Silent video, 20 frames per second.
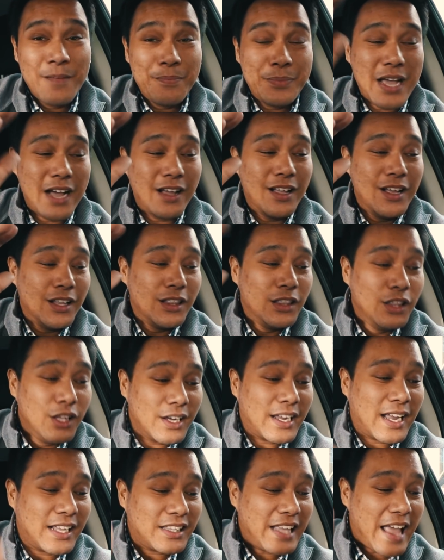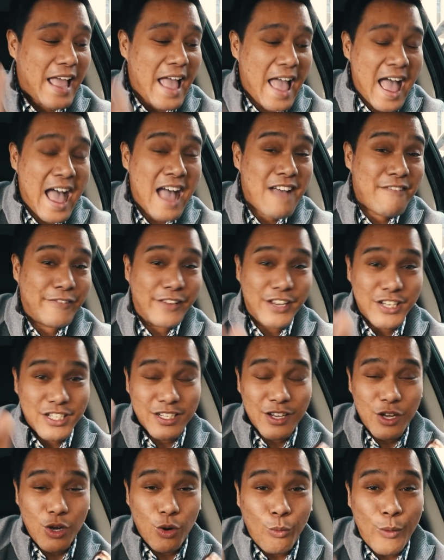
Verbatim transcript: Now, look at the average